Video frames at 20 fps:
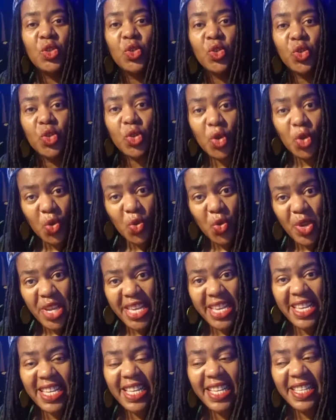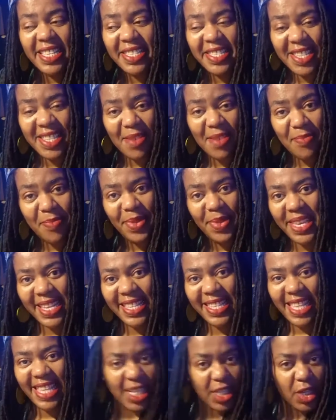doing something
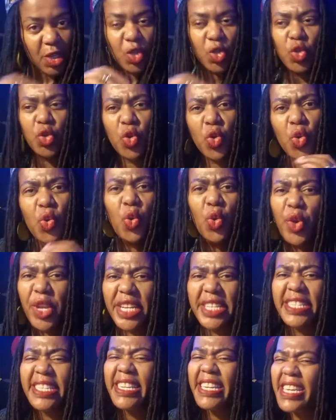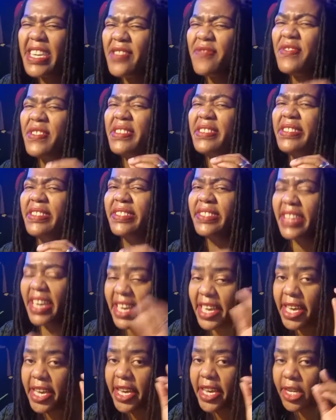that you wouldn't even
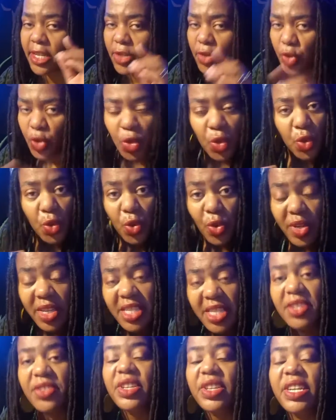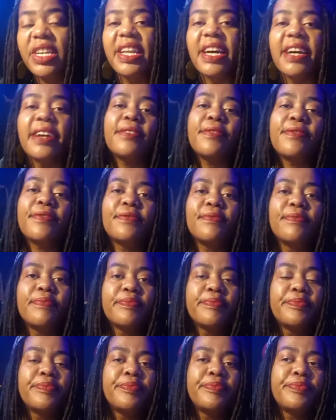dare do in real life,
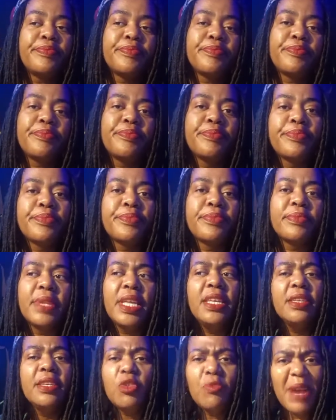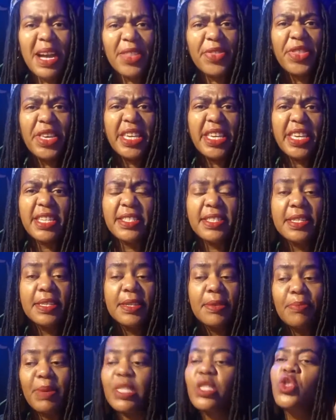you might think it,
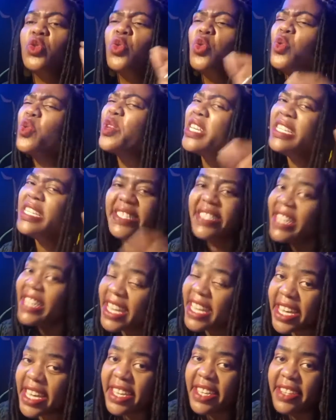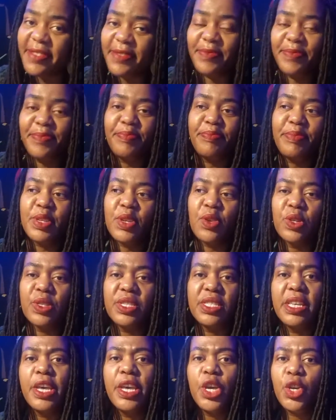but you wouldn't dare, because
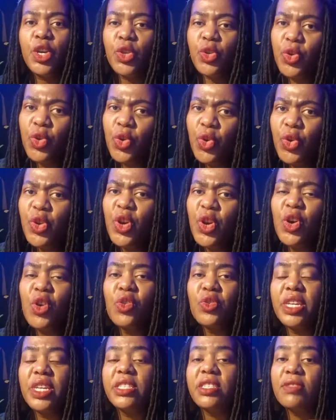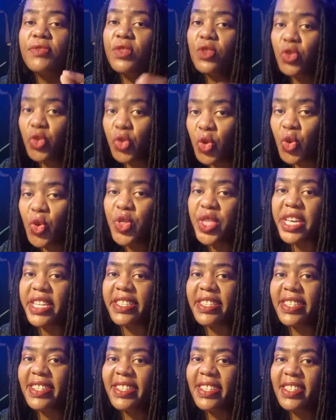you know that if you do that,
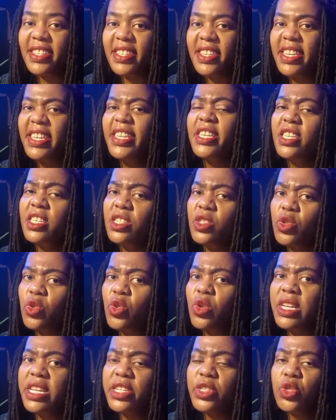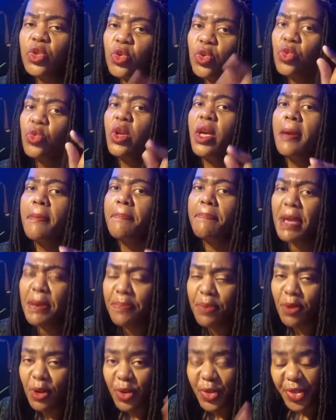it will lead to
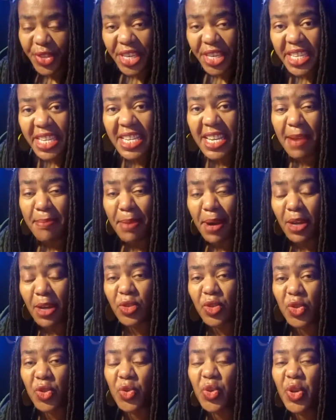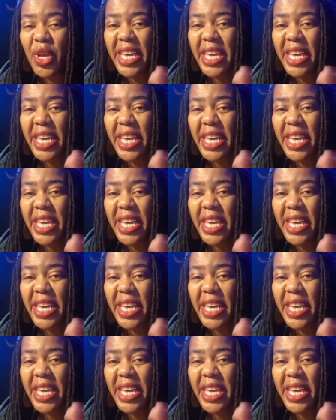people thinking about you